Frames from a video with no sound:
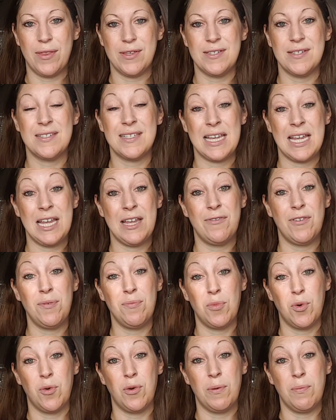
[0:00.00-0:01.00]
this is
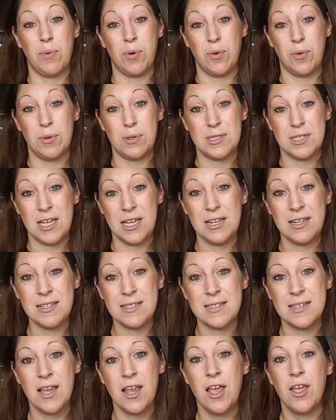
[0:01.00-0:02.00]
even more important,